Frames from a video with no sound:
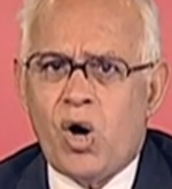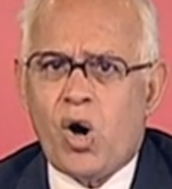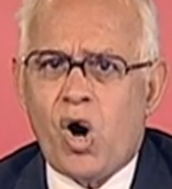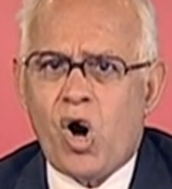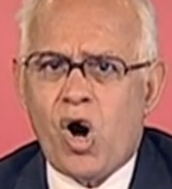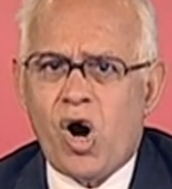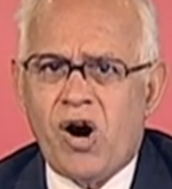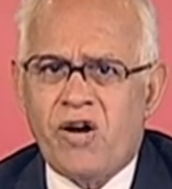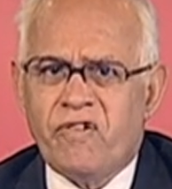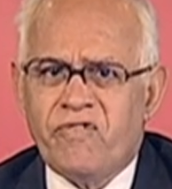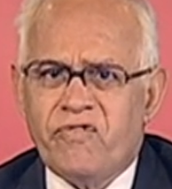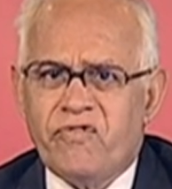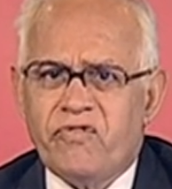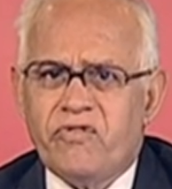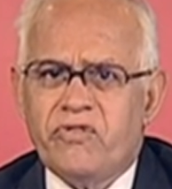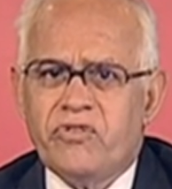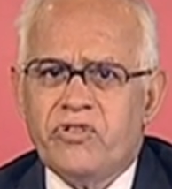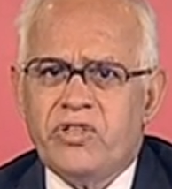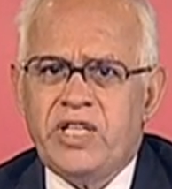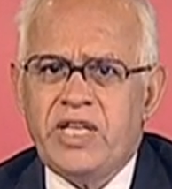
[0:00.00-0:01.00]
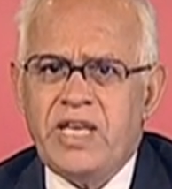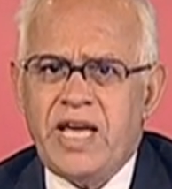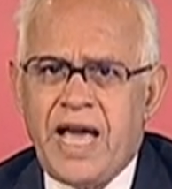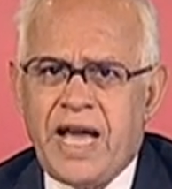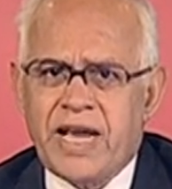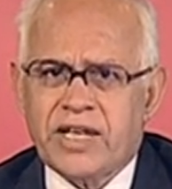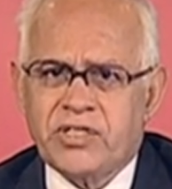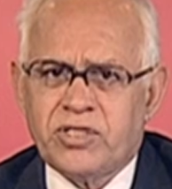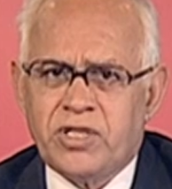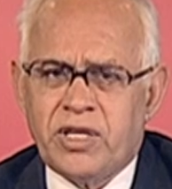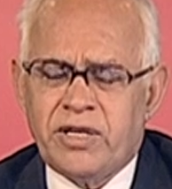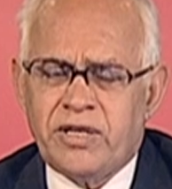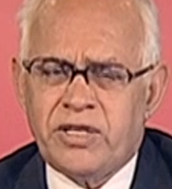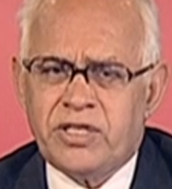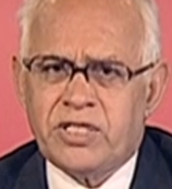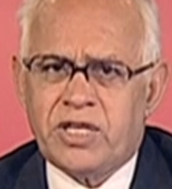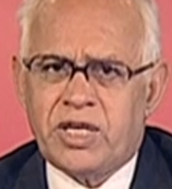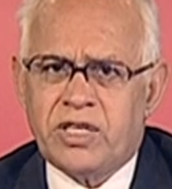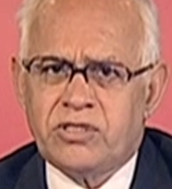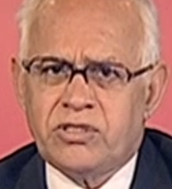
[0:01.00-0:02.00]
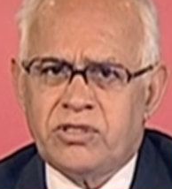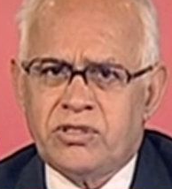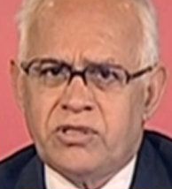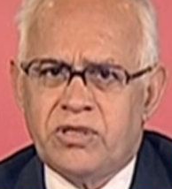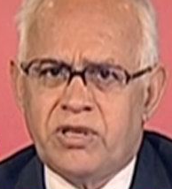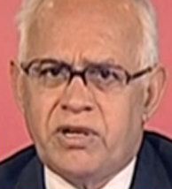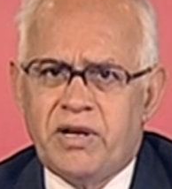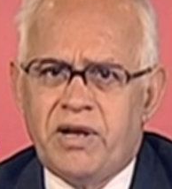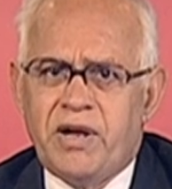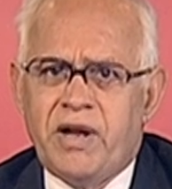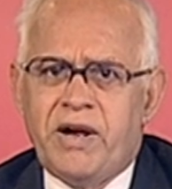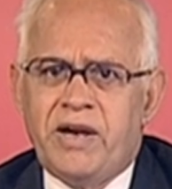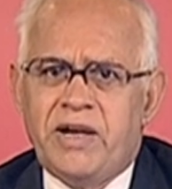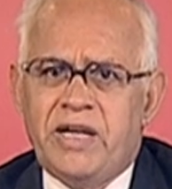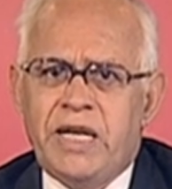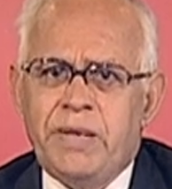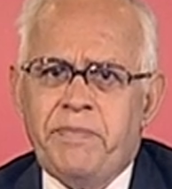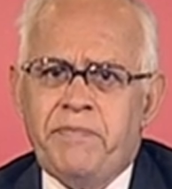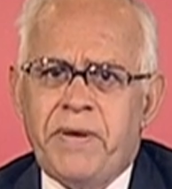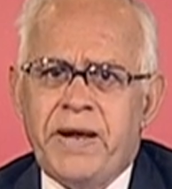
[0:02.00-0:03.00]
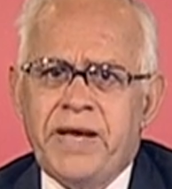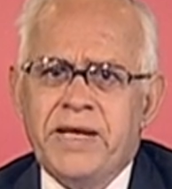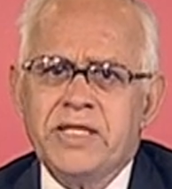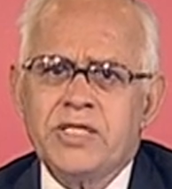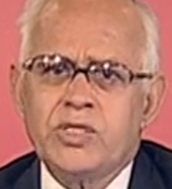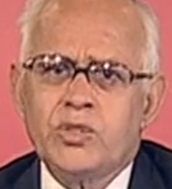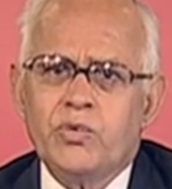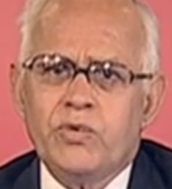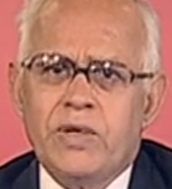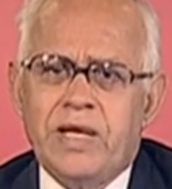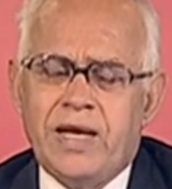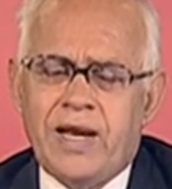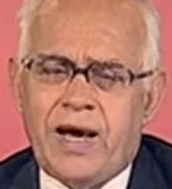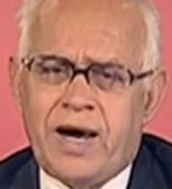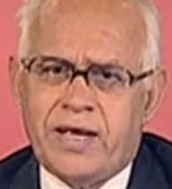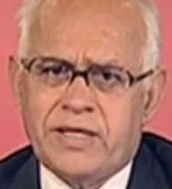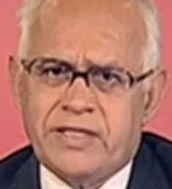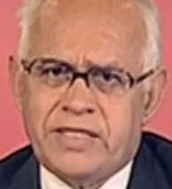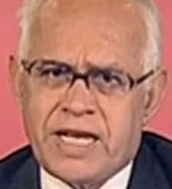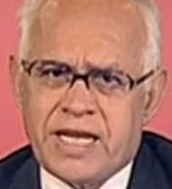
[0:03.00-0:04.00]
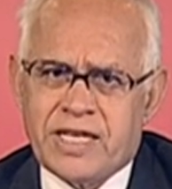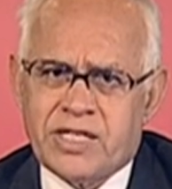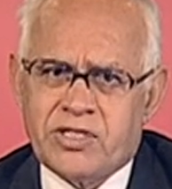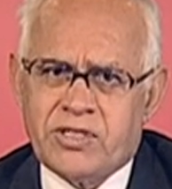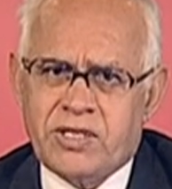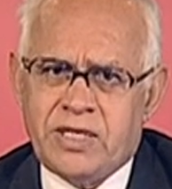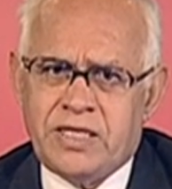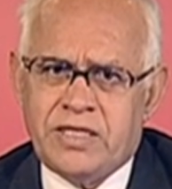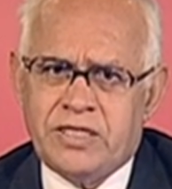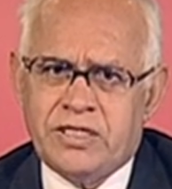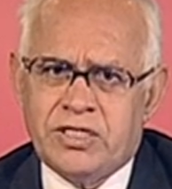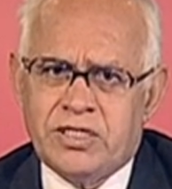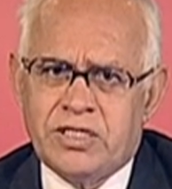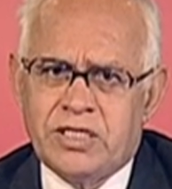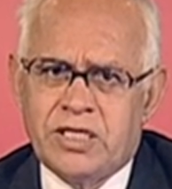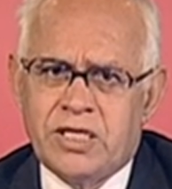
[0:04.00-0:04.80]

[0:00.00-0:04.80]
of the action research depends to a large extent